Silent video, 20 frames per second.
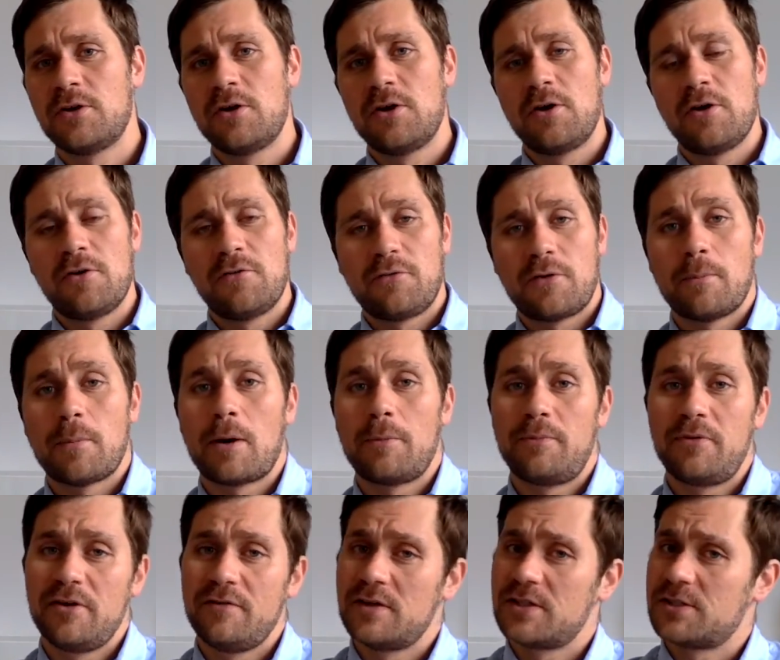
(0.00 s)
from our
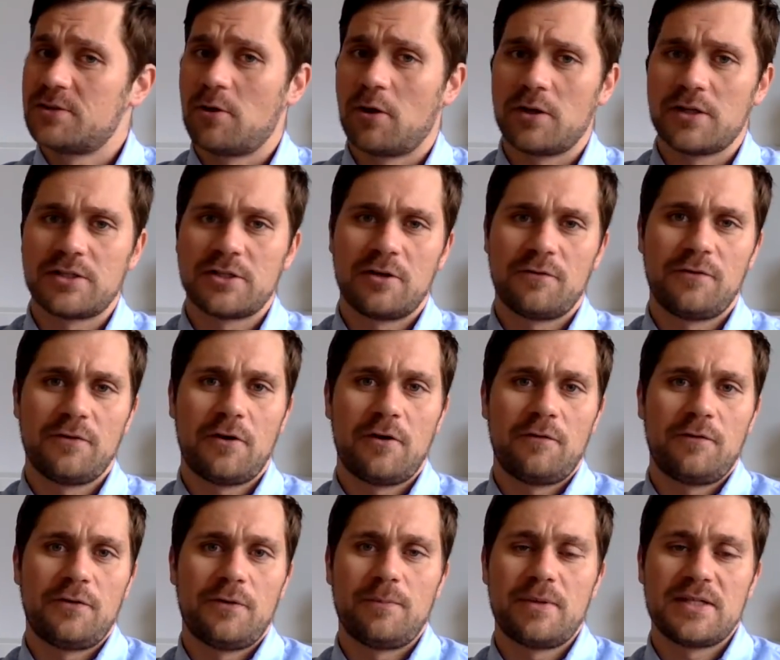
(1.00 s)
previous knowledge of the
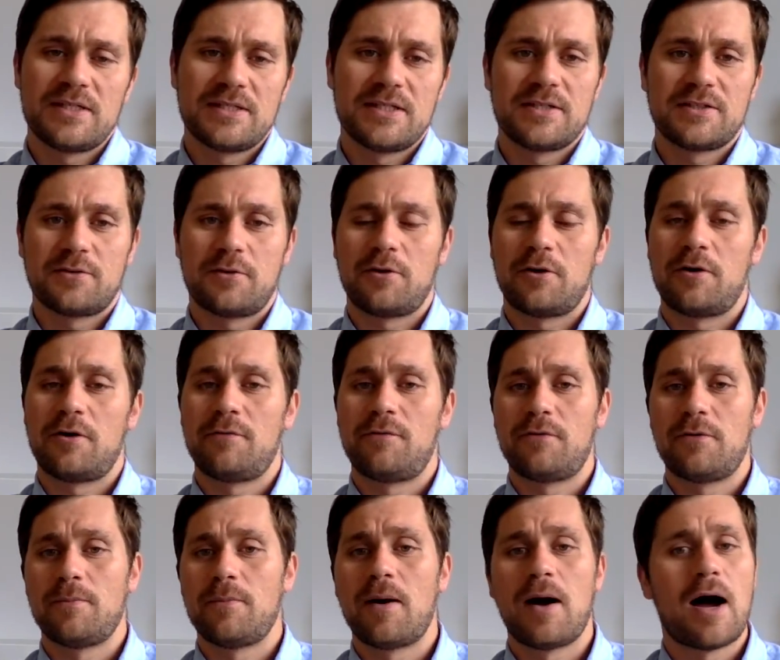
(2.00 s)
business, or from
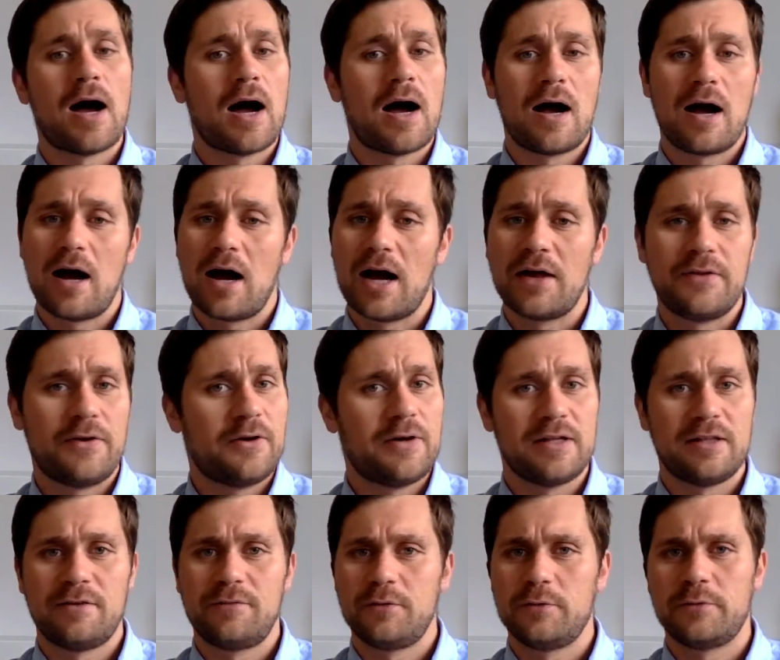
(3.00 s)
other
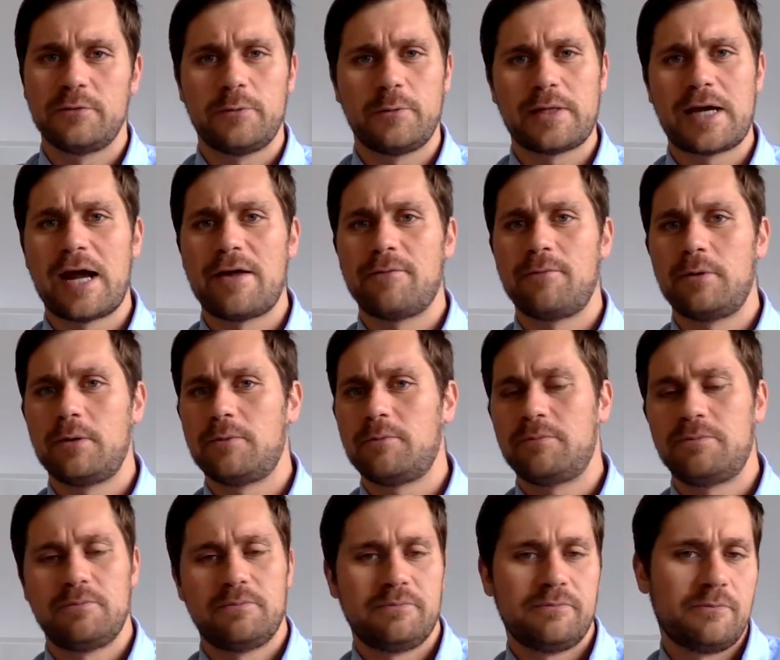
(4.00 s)
interviews we've had
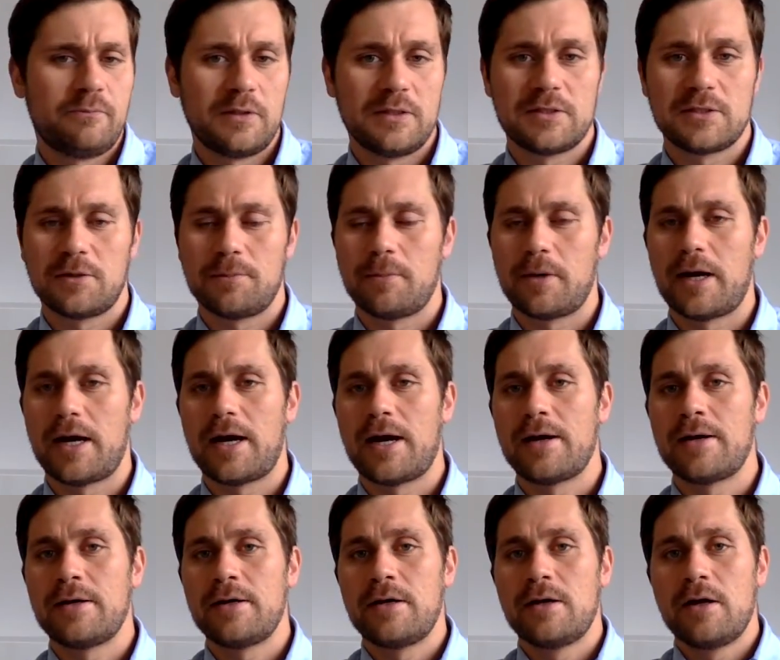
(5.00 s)
with some
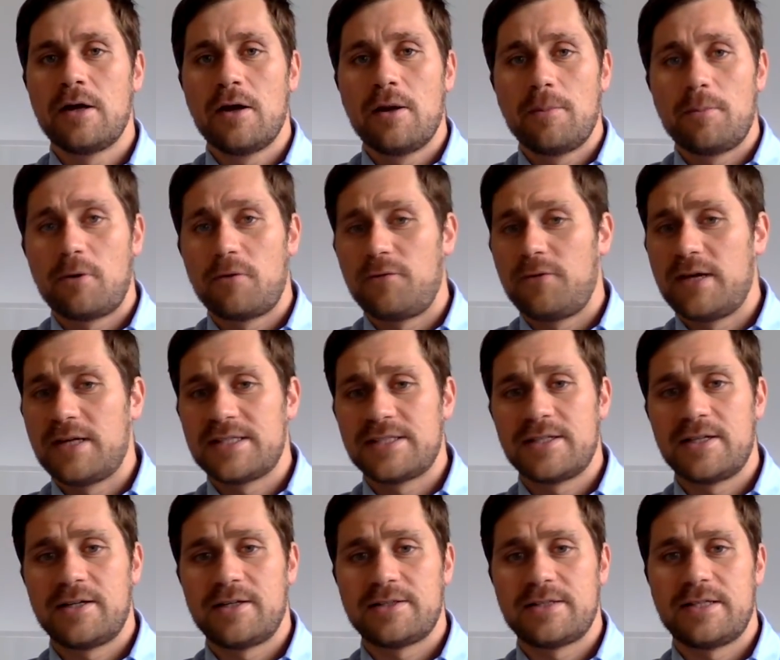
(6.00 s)

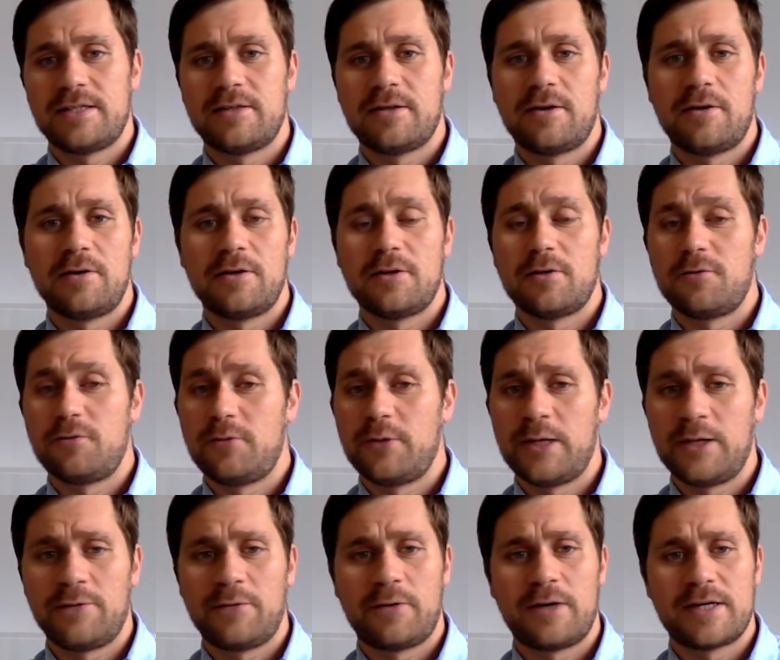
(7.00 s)
professionals in the field,
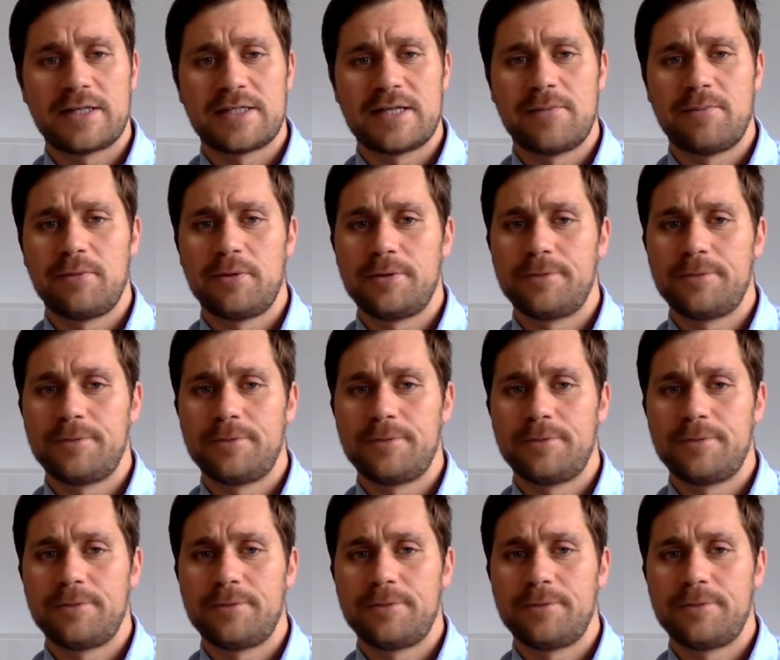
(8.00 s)
for example.